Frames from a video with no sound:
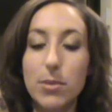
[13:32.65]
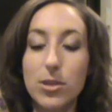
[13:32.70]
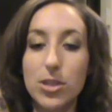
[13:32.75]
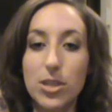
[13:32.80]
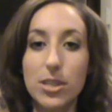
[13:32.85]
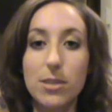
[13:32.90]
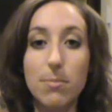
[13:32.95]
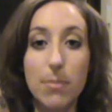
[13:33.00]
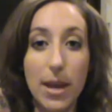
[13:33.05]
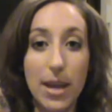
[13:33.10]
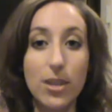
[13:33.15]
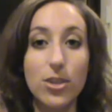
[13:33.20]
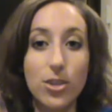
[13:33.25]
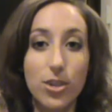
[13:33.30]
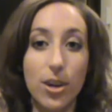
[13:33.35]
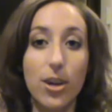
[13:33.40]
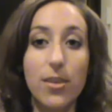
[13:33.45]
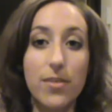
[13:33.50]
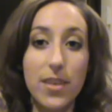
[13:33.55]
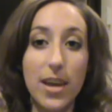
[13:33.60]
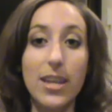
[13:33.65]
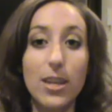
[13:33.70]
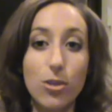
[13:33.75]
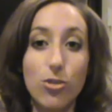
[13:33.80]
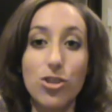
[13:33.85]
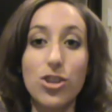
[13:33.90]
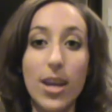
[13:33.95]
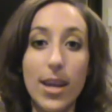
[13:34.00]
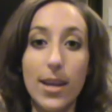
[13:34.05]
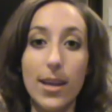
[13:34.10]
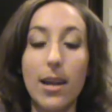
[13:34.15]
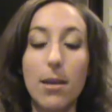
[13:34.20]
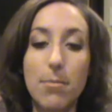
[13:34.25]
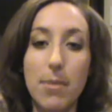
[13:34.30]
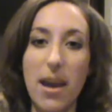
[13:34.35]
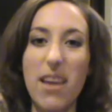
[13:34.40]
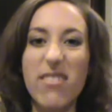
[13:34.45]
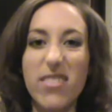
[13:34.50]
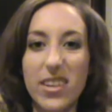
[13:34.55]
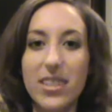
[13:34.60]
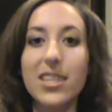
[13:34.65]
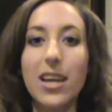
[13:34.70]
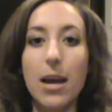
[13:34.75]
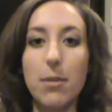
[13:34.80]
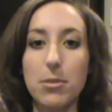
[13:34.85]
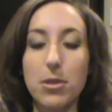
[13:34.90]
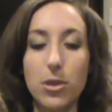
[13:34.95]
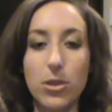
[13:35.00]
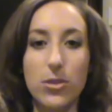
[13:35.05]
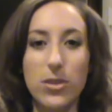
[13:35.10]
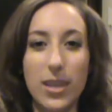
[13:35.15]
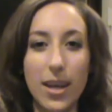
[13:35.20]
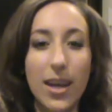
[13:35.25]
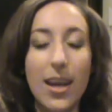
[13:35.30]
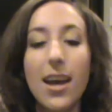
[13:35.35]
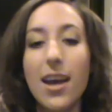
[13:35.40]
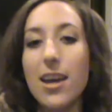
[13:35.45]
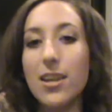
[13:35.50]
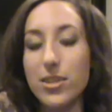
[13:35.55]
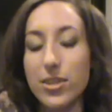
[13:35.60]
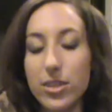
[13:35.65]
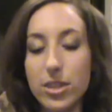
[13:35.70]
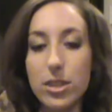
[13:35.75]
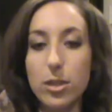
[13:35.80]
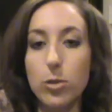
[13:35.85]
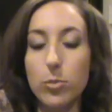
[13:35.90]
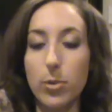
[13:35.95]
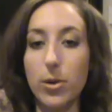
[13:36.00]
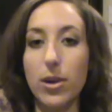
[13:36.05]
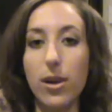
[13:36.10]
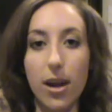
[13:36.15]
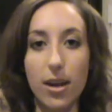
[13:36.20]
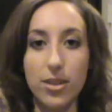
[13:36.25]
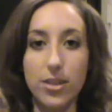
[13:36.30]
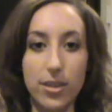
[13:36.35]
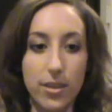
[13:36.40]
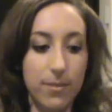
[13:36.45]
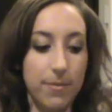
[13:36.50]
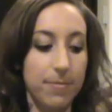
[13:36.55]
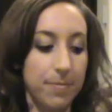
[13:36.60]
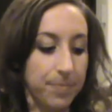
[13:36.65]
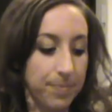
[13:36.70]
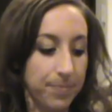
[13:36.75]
but just make sure that you shake it up every time you use it, just as a precaution.